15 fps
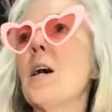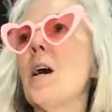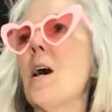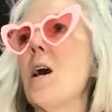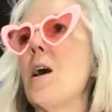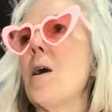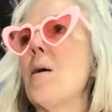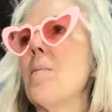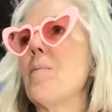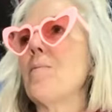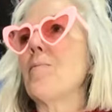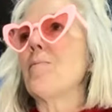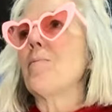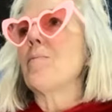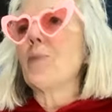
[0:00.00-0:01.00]

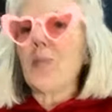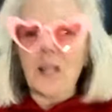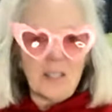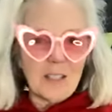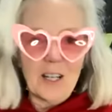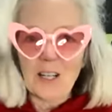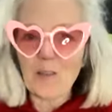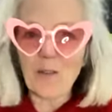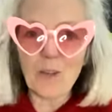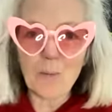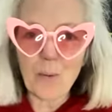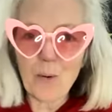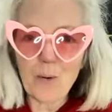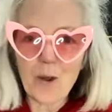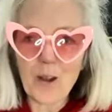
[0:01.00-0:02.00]
But that's not even the
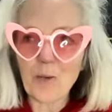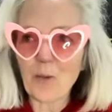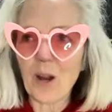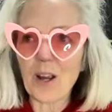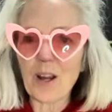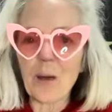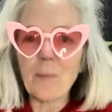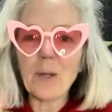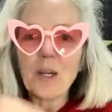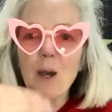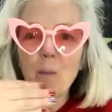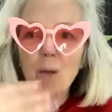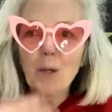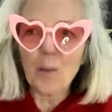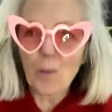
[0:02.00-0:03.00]
point, right? I'm
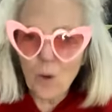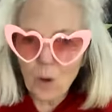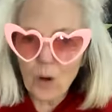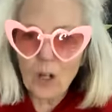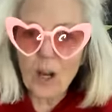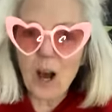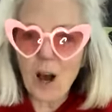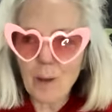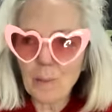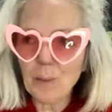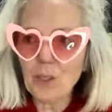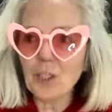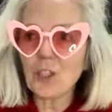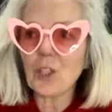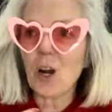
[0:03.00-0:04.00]
becoming a more
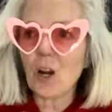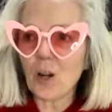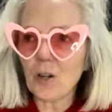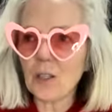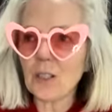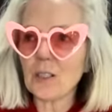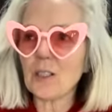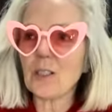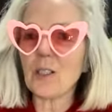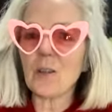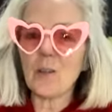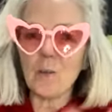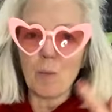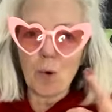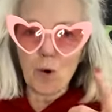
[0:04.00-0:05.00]
accomplished artist. And
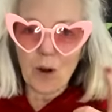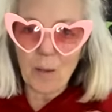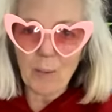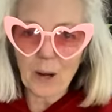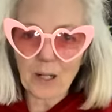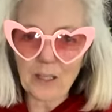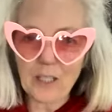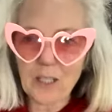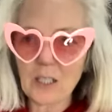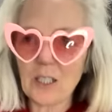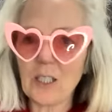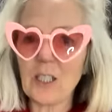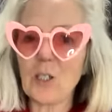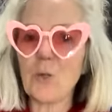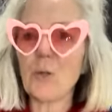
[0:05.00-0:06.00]
the more I practice
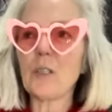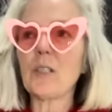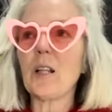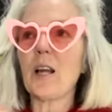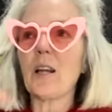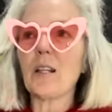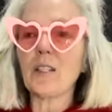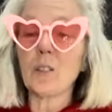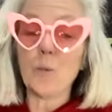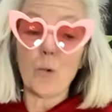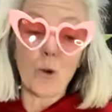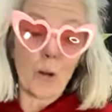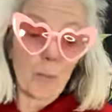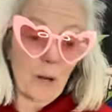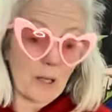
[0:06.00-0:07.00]
continuous lines, the
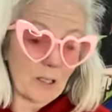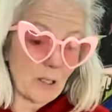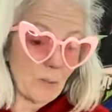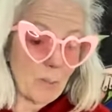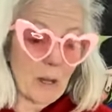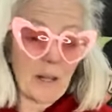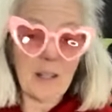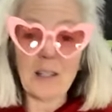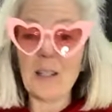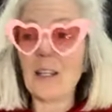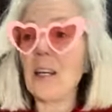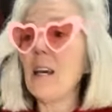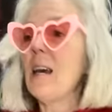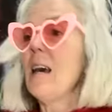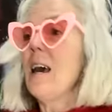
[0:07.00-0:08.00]
more I practice
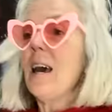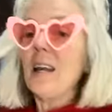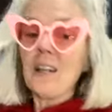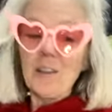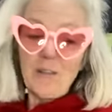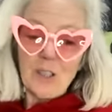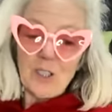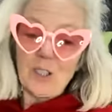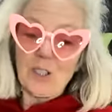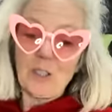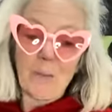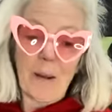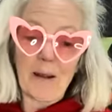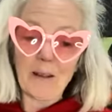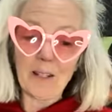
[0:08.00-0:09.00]
painting. And even just
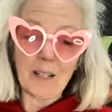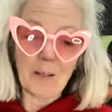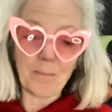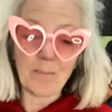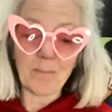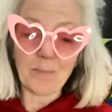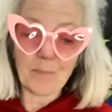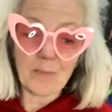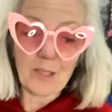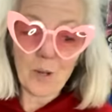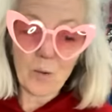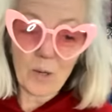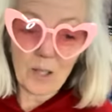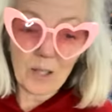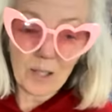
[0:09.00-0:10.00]
painting
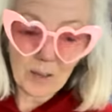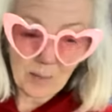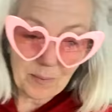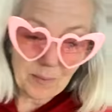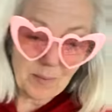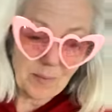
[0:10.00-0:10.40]
with a